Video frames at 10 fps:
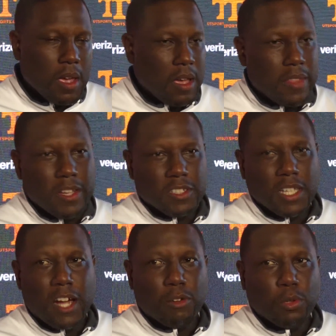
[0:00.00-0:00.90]
Uh, there's a
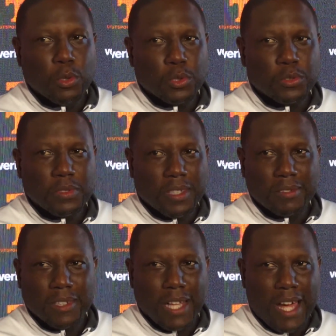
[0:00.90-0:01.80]
lot of rules and
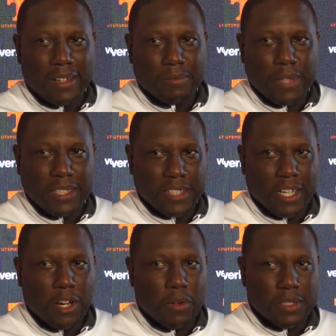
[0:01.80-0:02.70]
a lot of things that
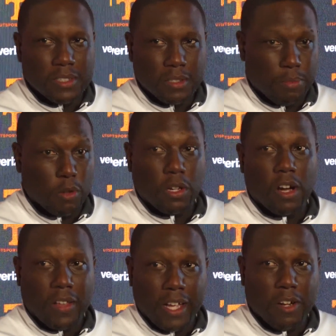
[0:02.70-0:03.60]
go into the
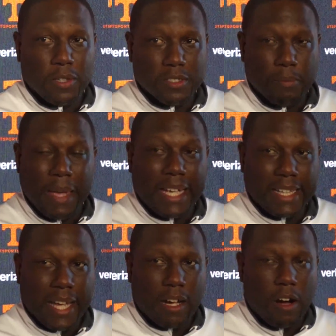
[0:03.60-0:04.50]
protocol that go into
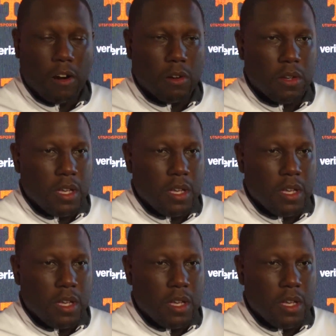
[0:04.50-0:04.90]
making that call.